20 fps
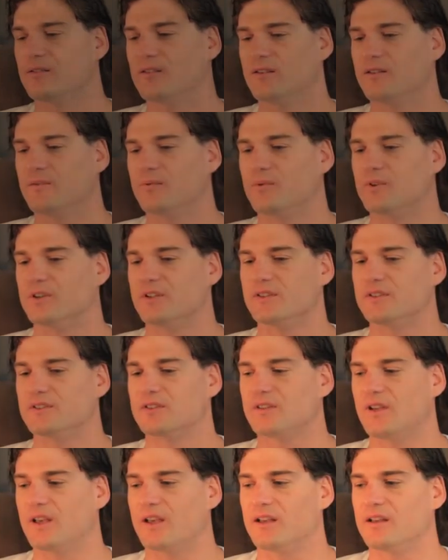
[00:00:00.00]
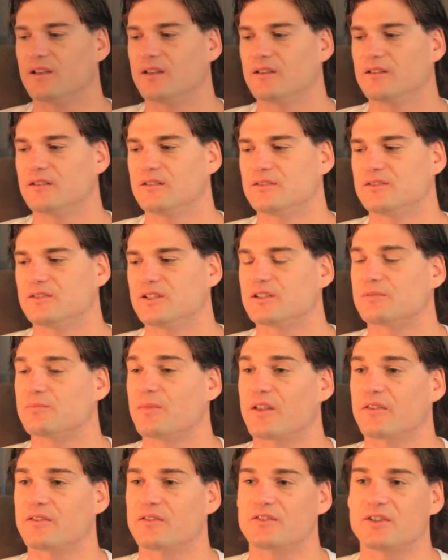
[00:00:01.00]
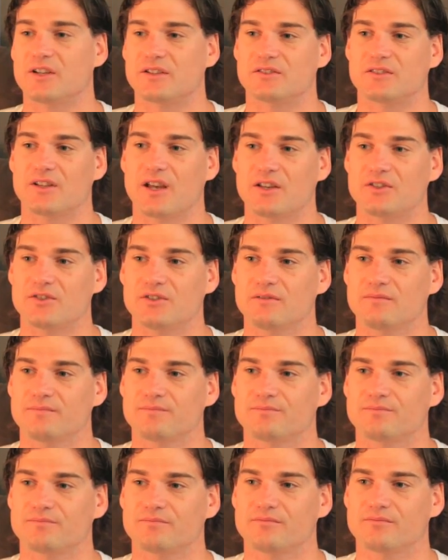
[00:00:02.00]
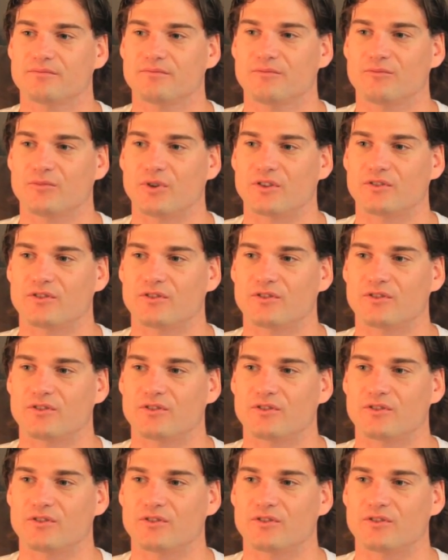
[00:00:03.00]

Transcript: was 6 months gestation with